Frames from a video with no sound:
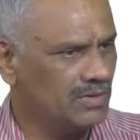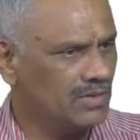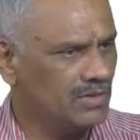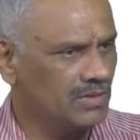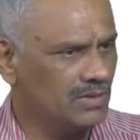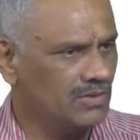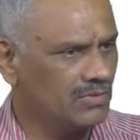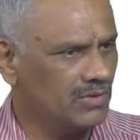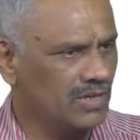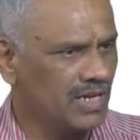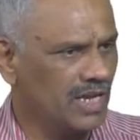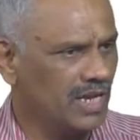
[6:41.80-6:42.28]

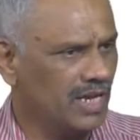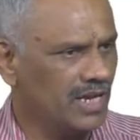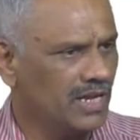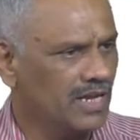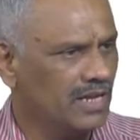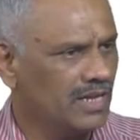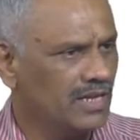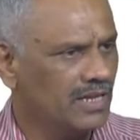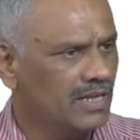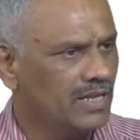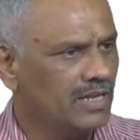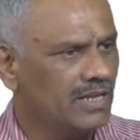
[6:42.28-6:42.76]
okay,
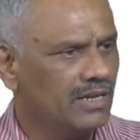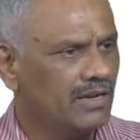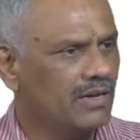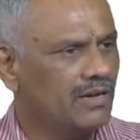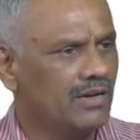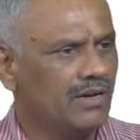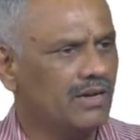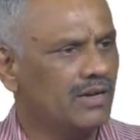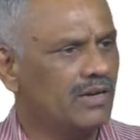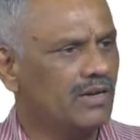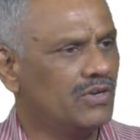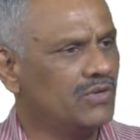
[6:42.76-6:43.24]

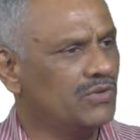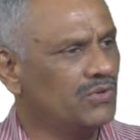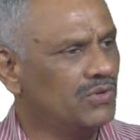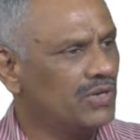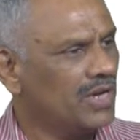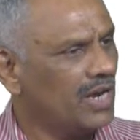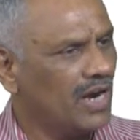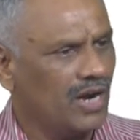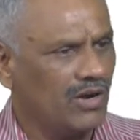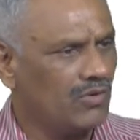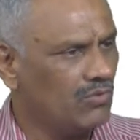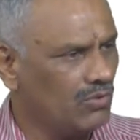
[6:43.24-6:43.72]
you
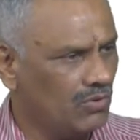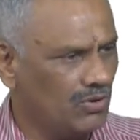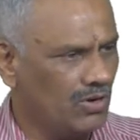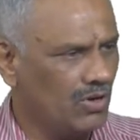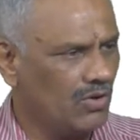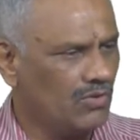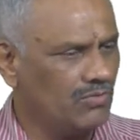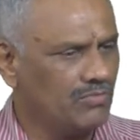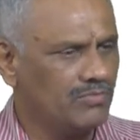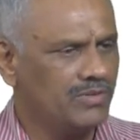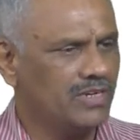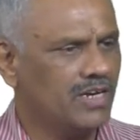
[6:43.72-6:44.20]
cannot go
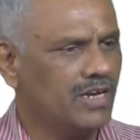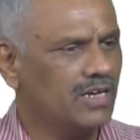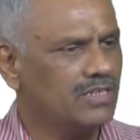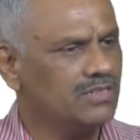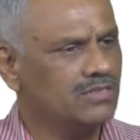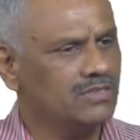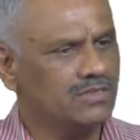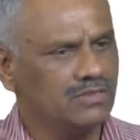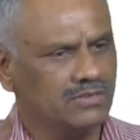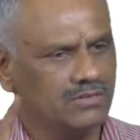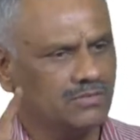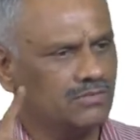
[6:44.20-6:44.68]
down
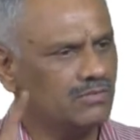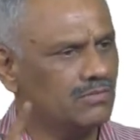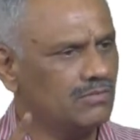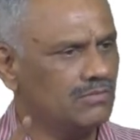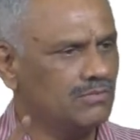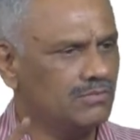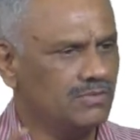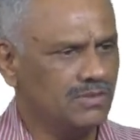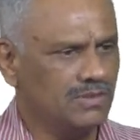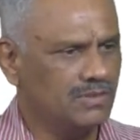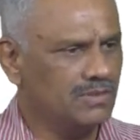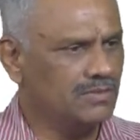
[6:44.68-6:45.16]
because
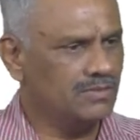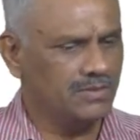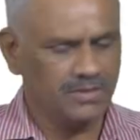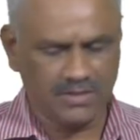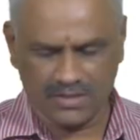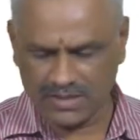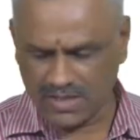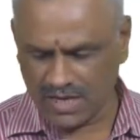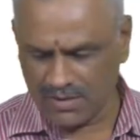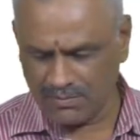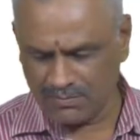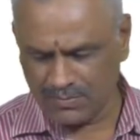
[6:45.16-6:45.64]

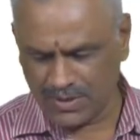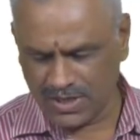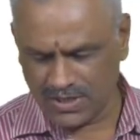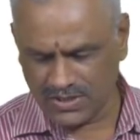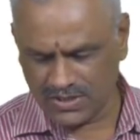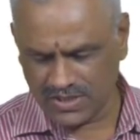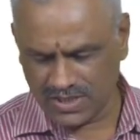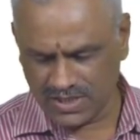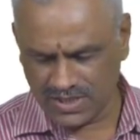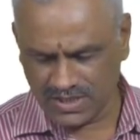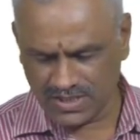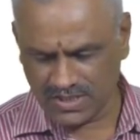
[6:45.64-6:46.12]
the
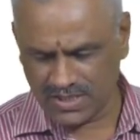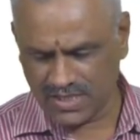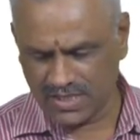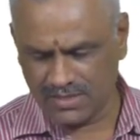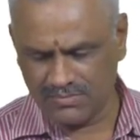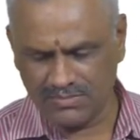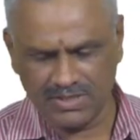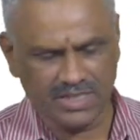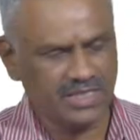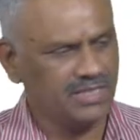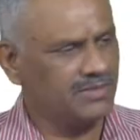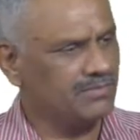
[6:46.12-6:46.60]
temperature is the
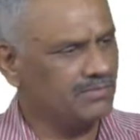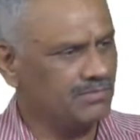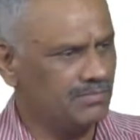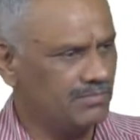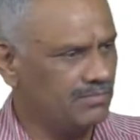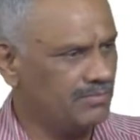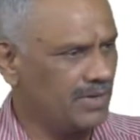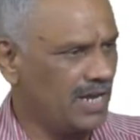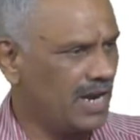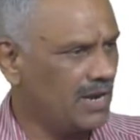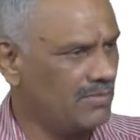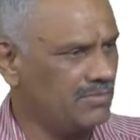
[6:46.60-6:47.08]
limiting
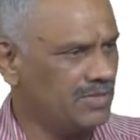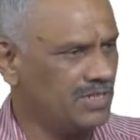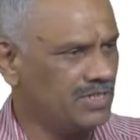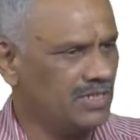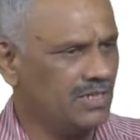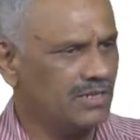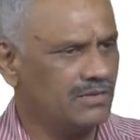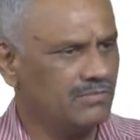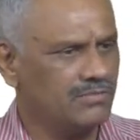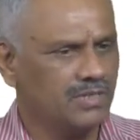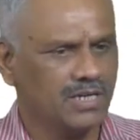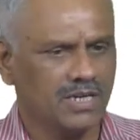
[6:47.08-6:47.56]

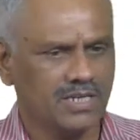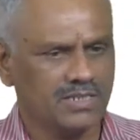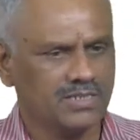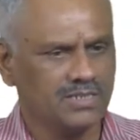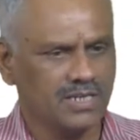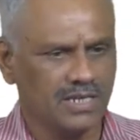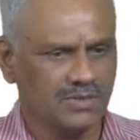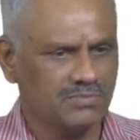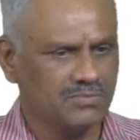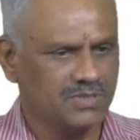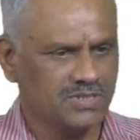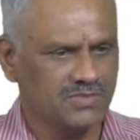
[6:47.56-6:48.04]
parameter, because
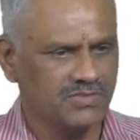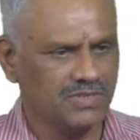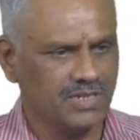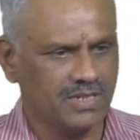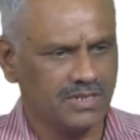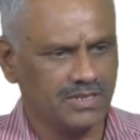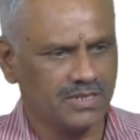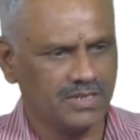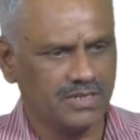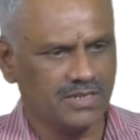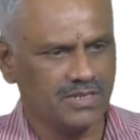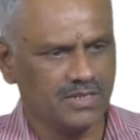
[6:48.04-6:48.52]
atmospheric
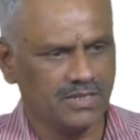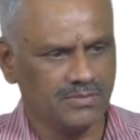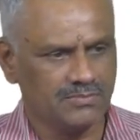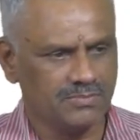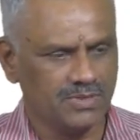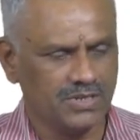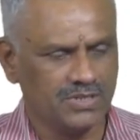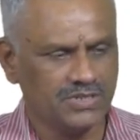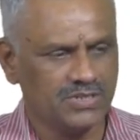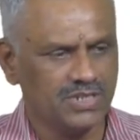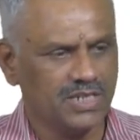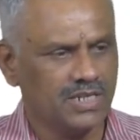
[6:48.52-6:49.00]

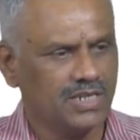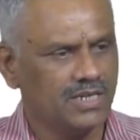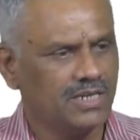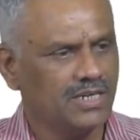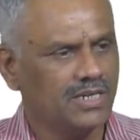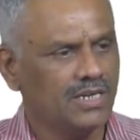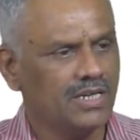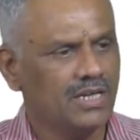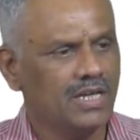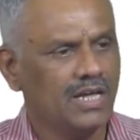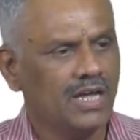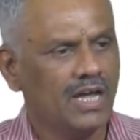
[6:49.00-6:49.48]
temperature,
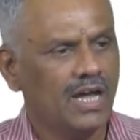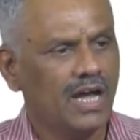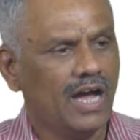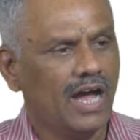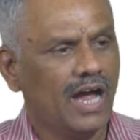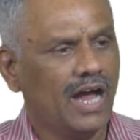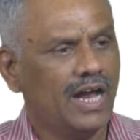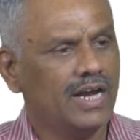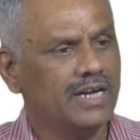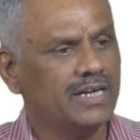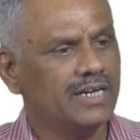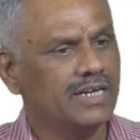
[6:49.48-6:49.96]

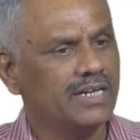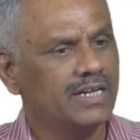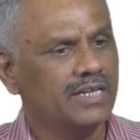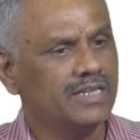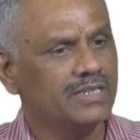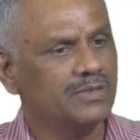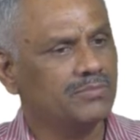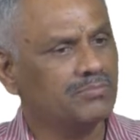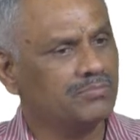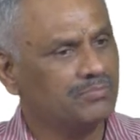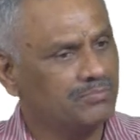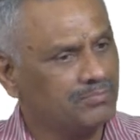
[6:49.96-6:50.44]
and
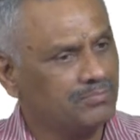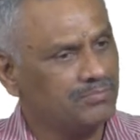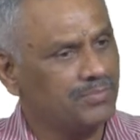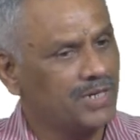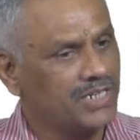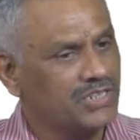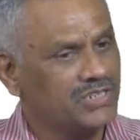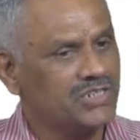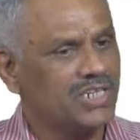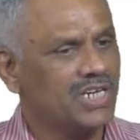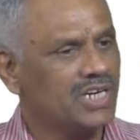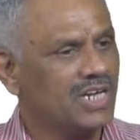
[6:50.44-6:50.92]
the
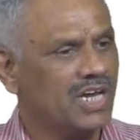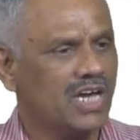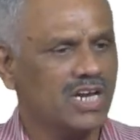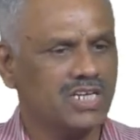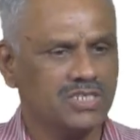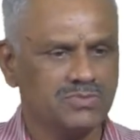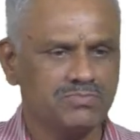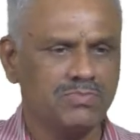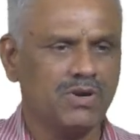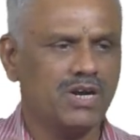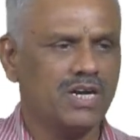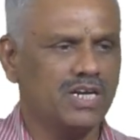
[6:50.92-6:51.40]
pressure
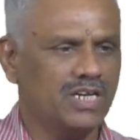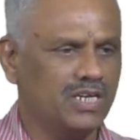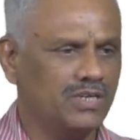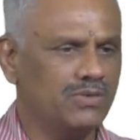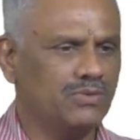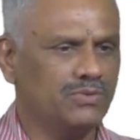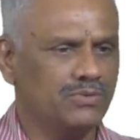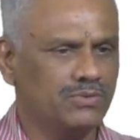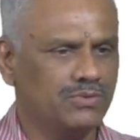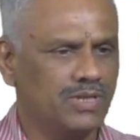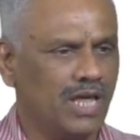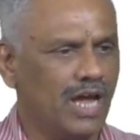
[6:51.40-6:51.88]
corresponding
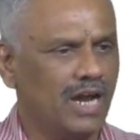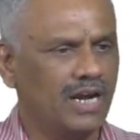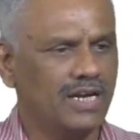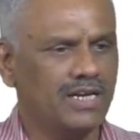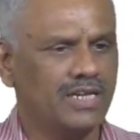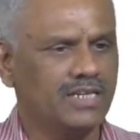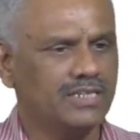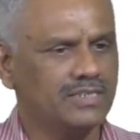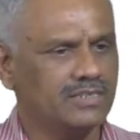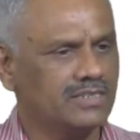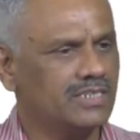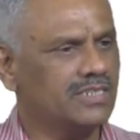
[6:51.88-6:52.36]
to that
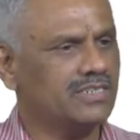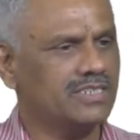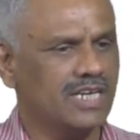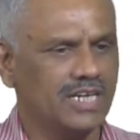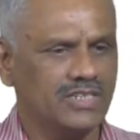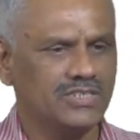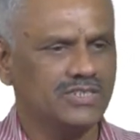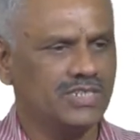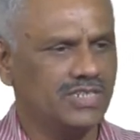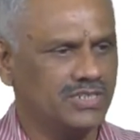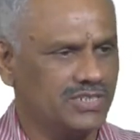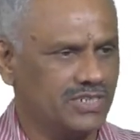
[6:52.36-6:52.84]
is the
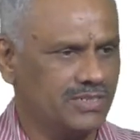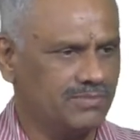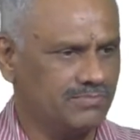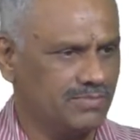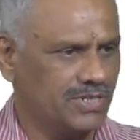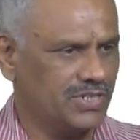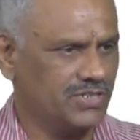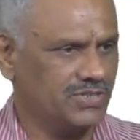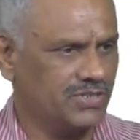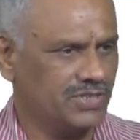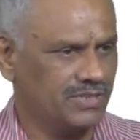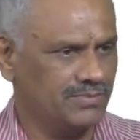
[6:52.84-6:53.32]
saturation
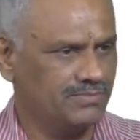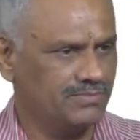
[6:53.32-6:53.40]
pressure.